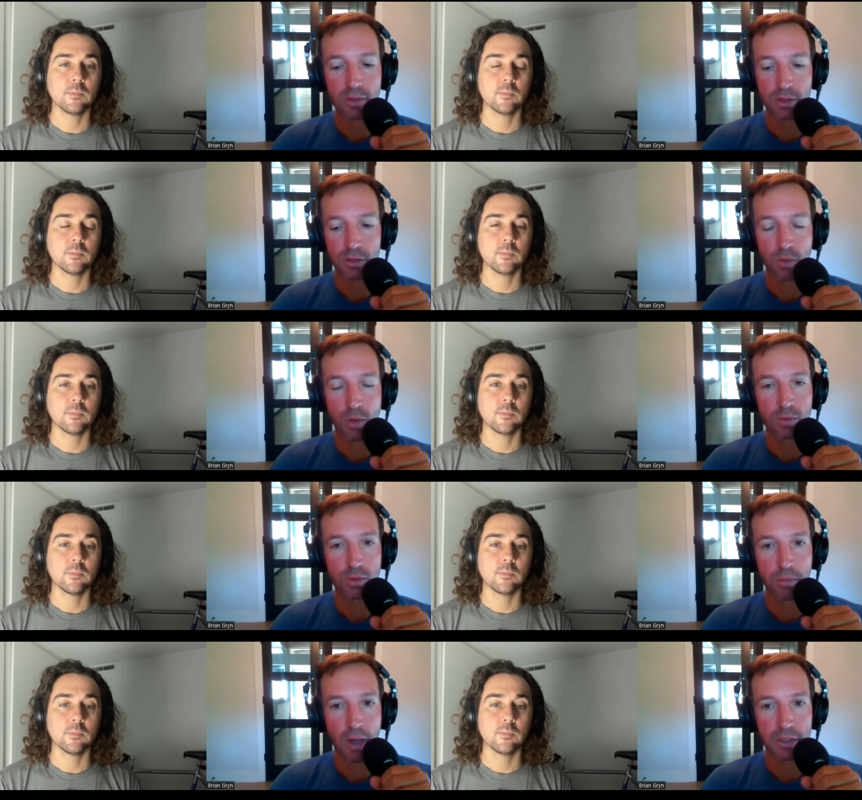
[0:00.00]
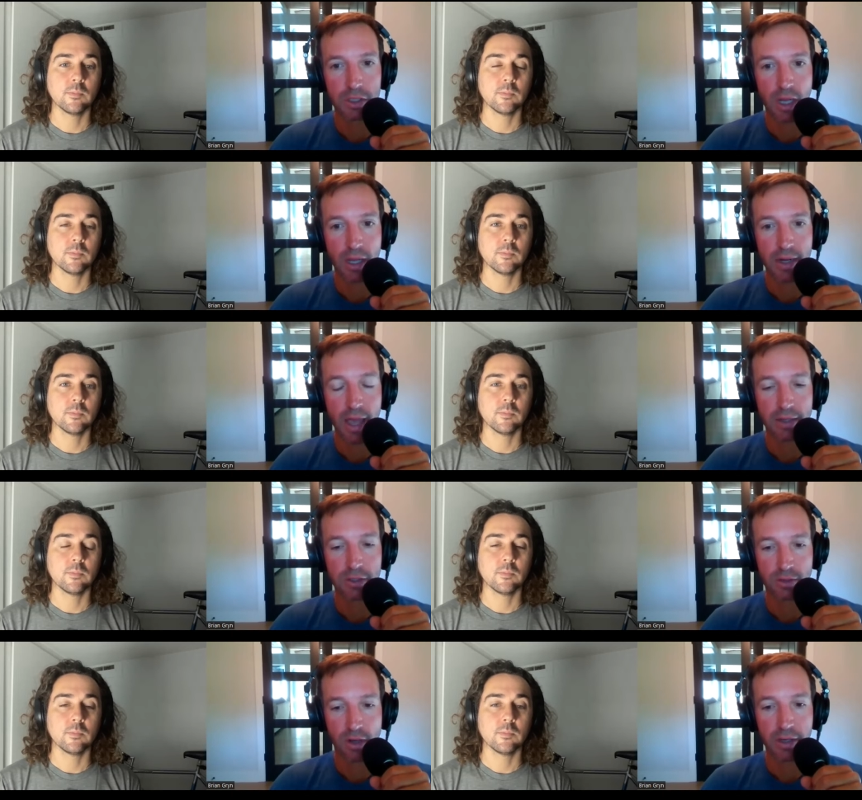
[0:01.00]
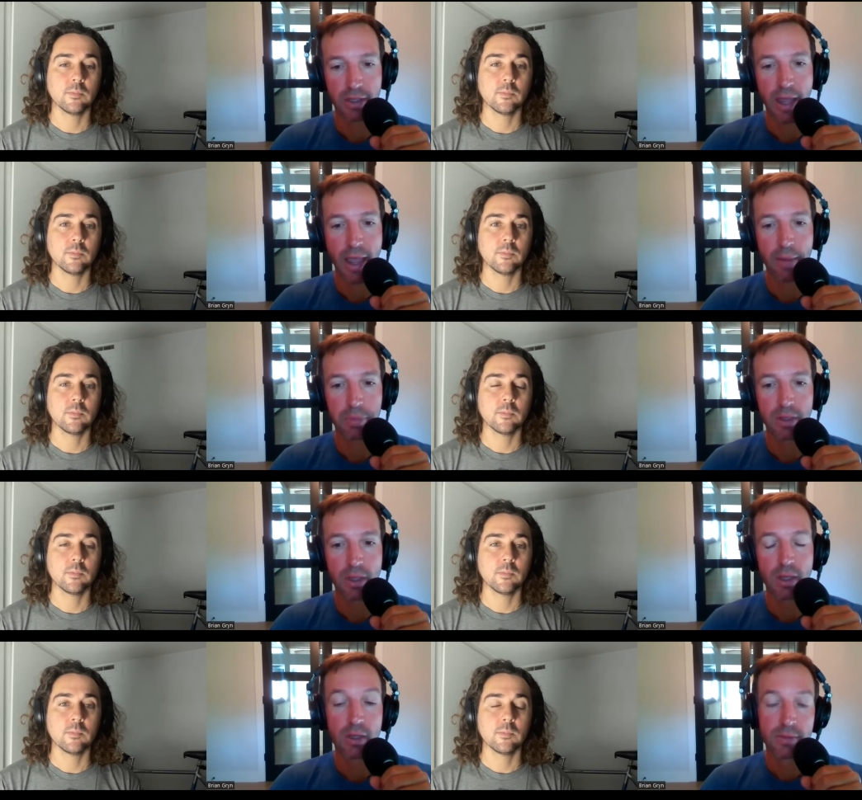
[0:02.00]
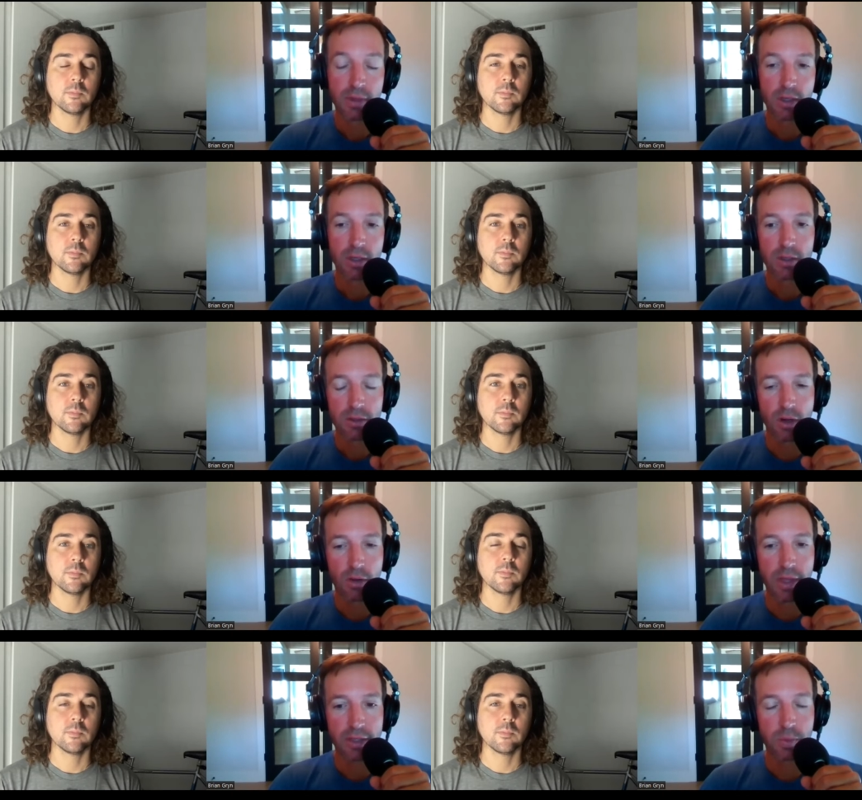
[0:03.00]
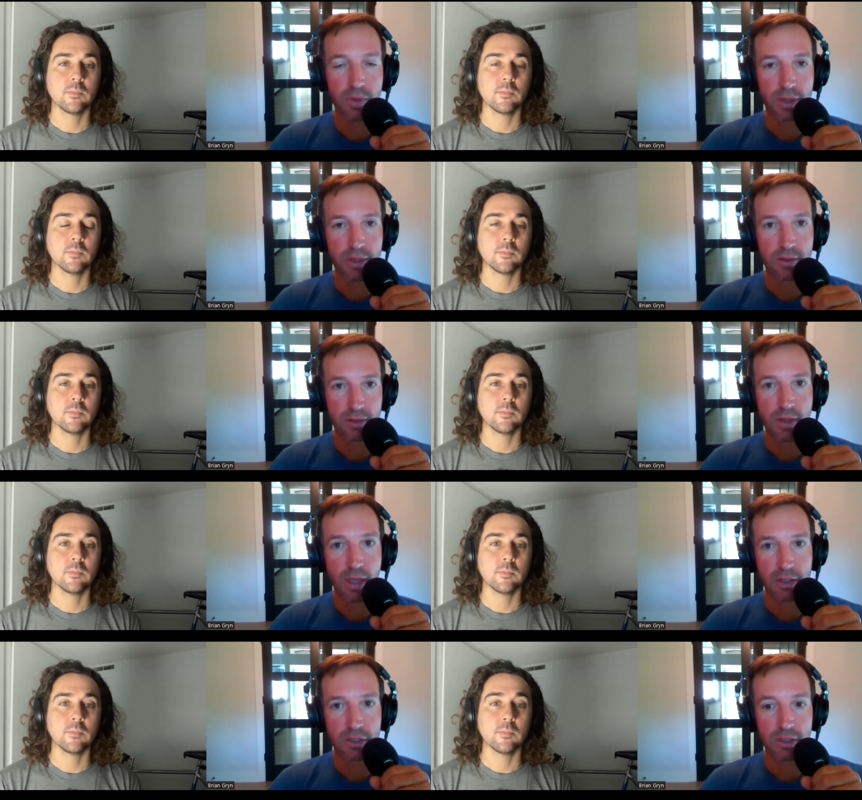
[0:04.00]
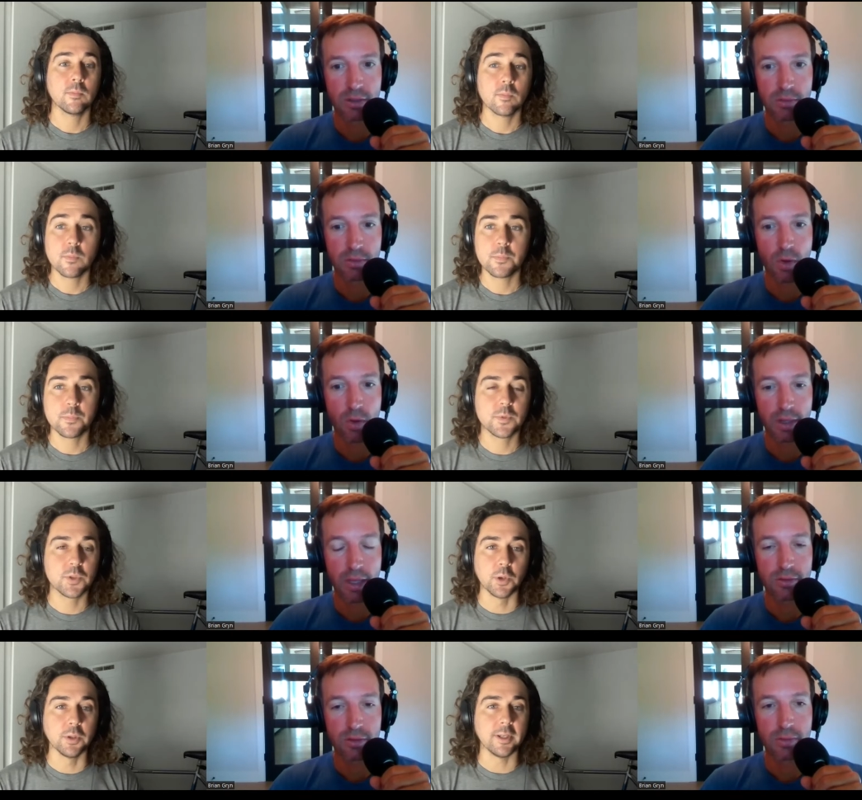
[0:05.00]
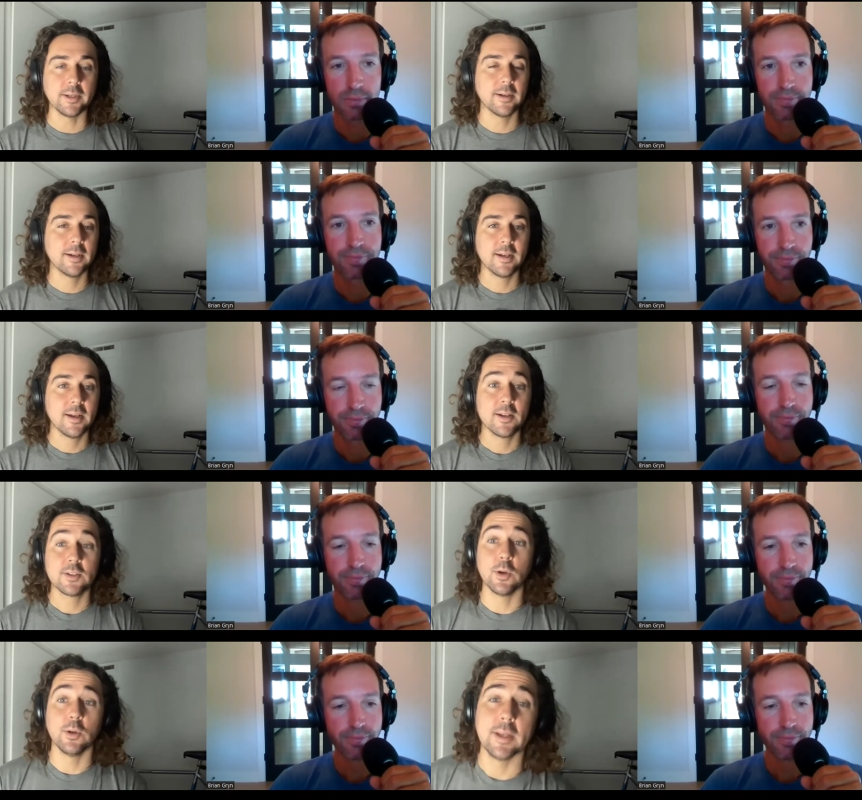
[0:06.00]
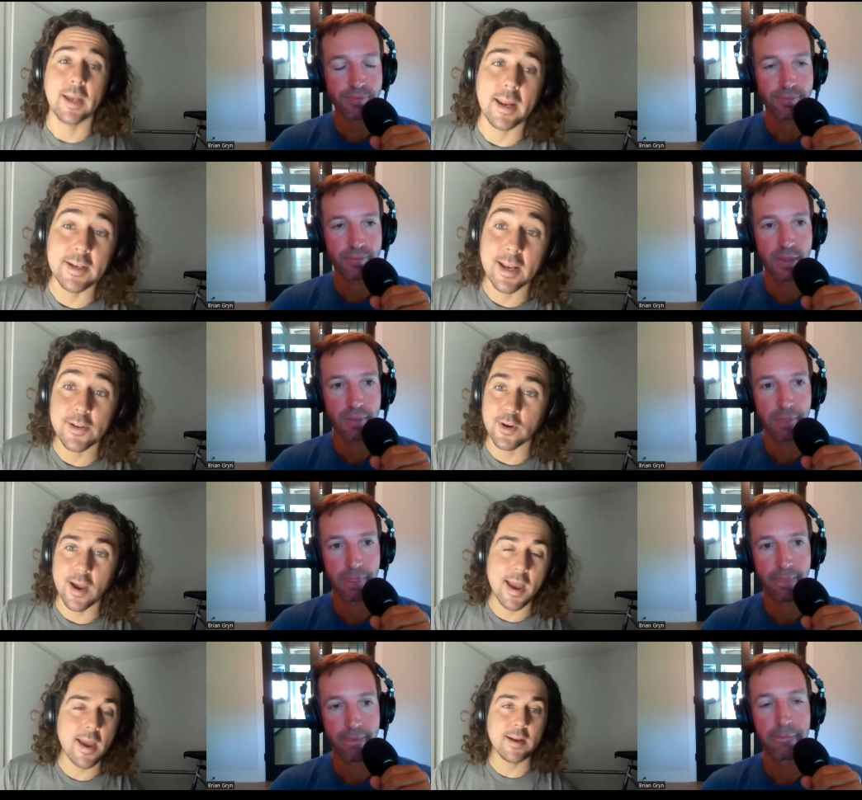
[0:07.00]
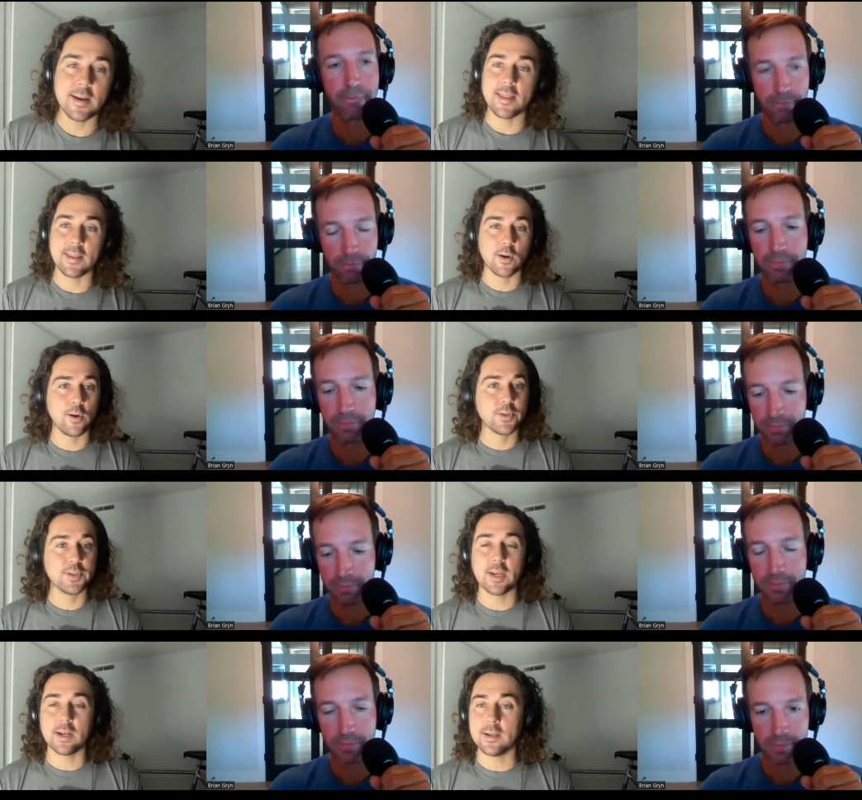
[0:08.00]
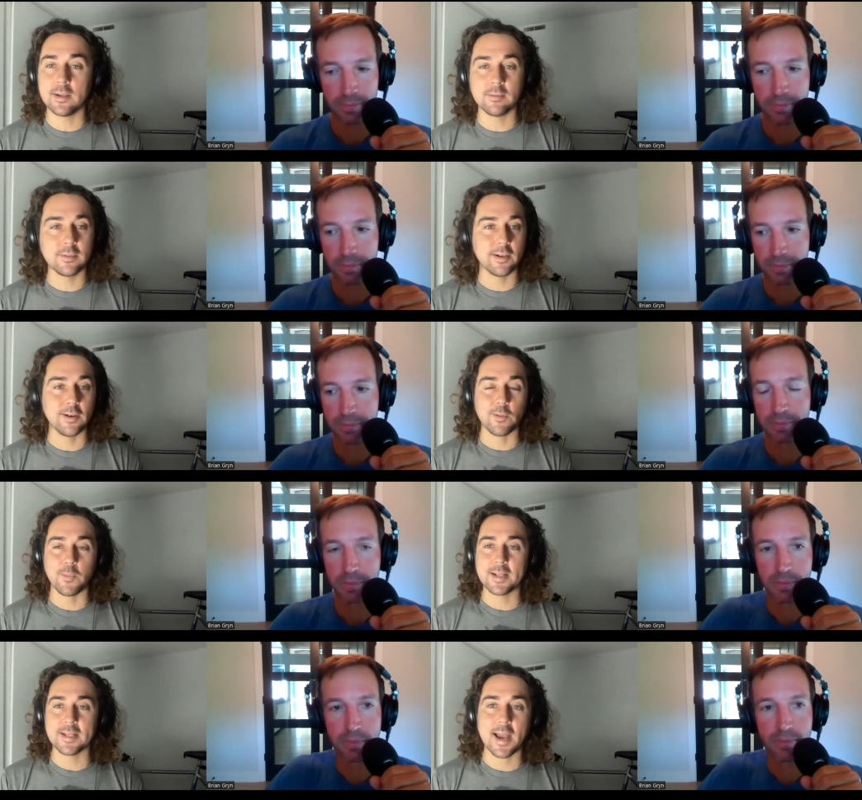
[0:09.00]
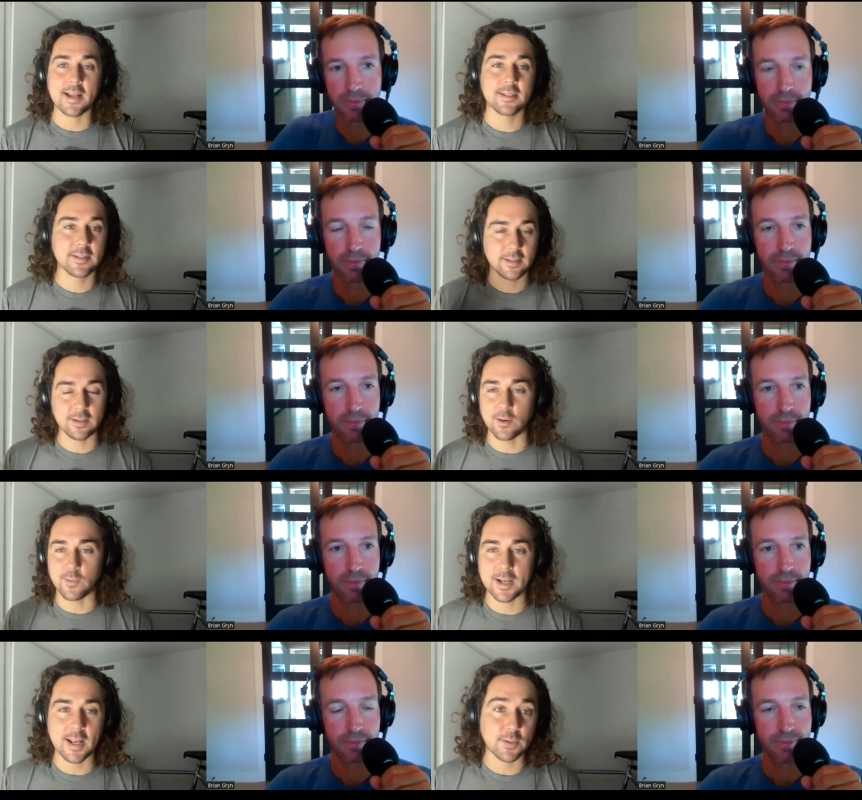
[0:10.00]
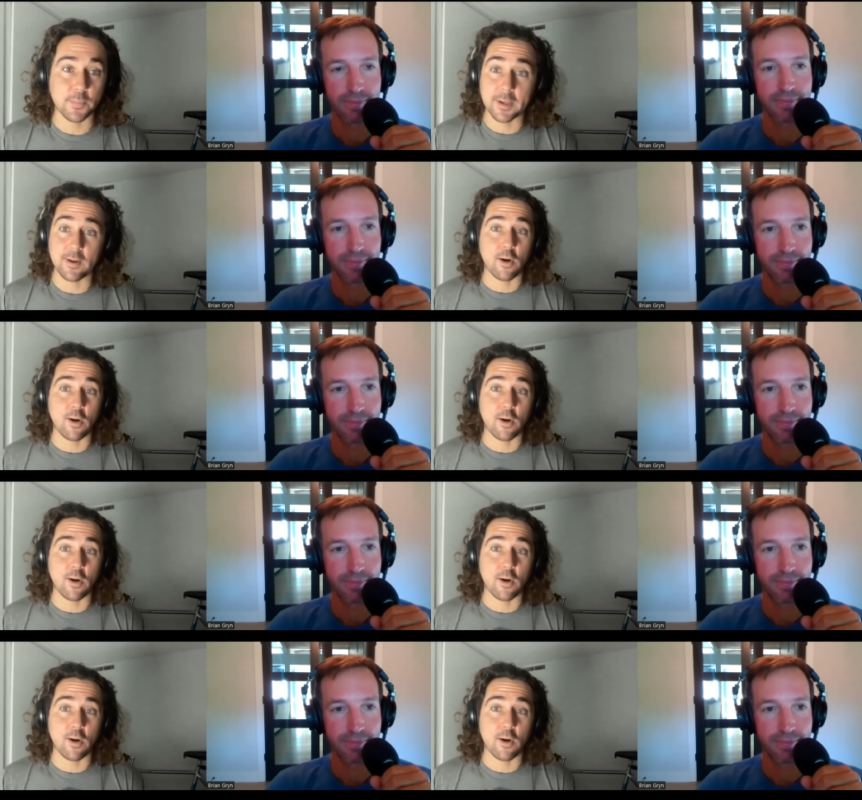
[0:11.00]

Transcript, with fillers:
Speaker 1: to control too much and not just letting it happen, you know, that's when things can actually go
Speaker 2: against. Totally. Totally. And you get in your head, and then all of a sudden, you know, my dad's, you know, my dad's a big